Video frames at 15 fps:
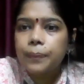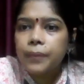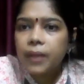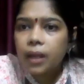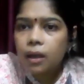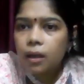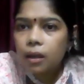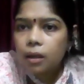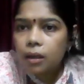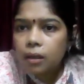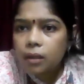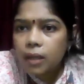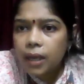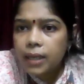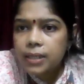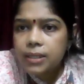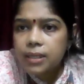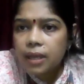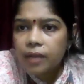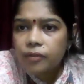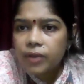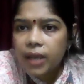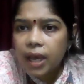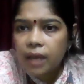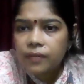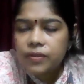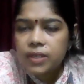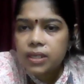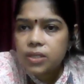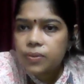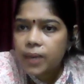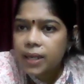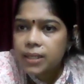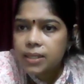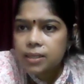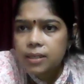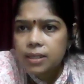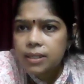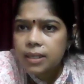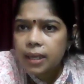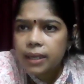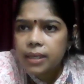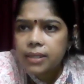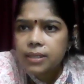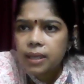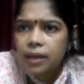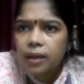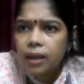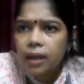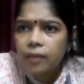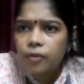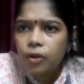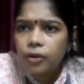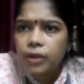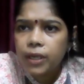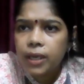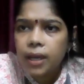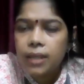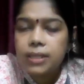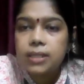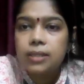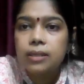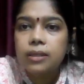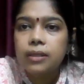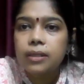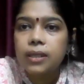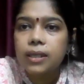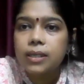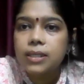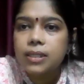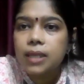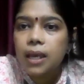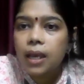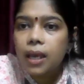Nice. Can we have six side circles? I guess I've already answered these.